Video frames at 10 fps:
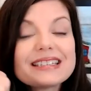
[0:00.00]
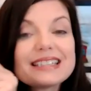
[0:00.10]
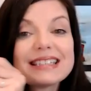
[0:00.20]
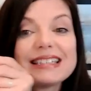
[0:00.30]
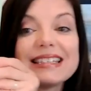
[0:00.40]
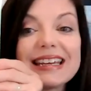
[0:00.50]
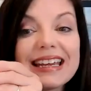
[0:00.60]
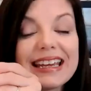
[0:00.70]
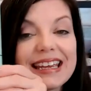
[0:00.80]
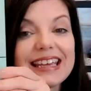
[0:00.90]

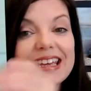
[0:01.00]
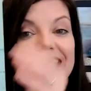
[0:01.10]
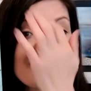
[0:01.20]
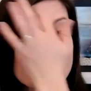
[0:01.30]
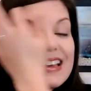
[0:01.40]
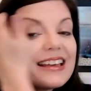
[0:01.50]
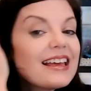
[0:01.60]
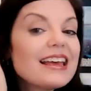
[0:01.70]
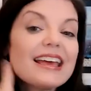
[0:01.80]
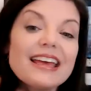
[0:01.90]
Z.
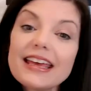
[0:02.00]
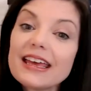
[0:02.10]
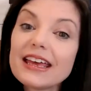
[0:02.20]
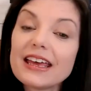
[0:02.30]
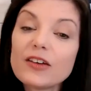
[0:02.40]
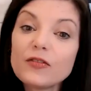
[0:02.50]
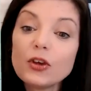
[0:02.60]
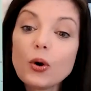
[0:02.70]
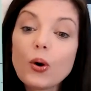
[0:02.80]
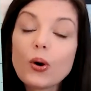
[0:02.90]
If
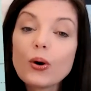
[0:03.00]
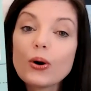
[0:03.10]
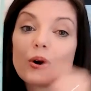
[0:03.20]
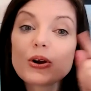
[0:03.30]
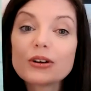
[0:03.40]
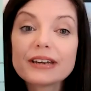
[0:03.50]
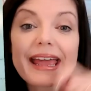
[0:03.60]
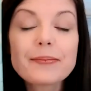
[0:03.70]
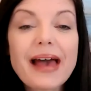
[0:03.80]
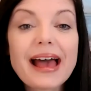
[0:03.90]
your
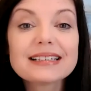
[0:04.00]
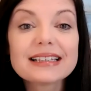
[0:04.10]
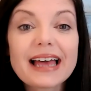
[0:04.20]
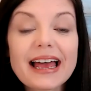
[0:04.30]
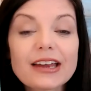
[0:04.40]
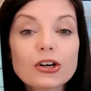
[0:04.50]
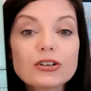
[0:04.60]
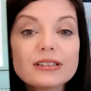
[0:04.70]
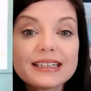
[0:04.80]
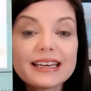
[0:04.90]
name has
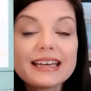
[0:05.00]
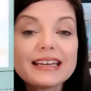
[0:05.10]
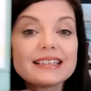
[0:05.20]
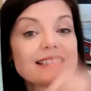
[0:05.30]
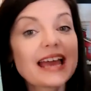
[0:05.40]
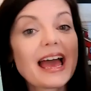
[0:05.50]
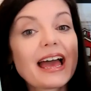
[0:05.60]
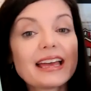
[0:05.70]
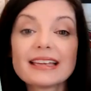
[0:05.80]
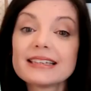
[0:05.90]
letter Z,
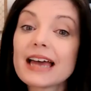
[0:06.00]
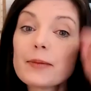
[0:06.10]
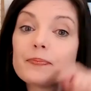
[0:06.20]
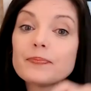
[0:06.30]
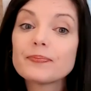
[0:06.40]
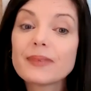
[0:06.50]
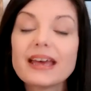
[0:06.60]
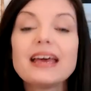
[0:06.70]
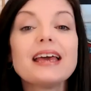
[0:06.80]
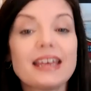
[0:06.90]
stand up.
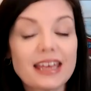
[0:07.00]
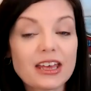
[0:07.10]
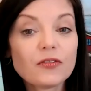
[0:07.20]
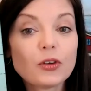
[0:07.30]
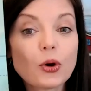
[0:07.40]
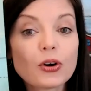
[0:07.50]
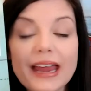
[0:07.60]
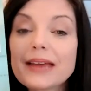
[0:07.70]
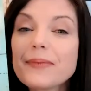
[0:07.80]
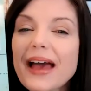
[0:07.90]
If your
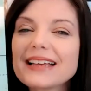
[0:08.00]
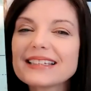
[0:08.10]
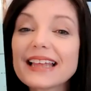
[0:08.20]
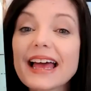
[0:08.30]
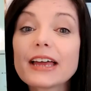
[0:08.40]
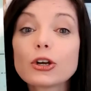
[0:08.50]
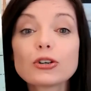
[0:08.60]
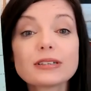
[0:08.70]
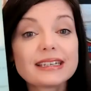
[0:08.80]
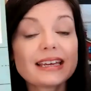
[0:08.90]
name has
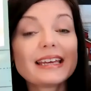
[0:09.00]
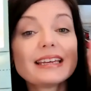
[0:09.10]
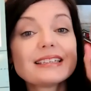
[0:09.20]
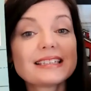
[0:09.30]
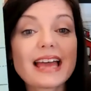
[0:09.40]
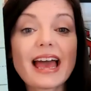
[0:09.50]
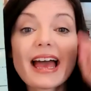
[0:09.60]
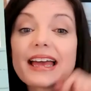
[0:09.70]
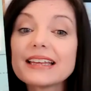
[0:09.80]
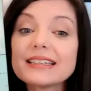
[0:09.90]
letter Z,
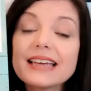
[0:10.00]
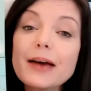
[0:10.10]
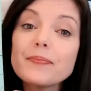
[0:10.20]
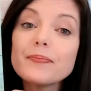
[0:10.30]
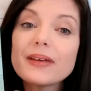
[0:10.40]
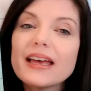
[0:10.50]
stand up.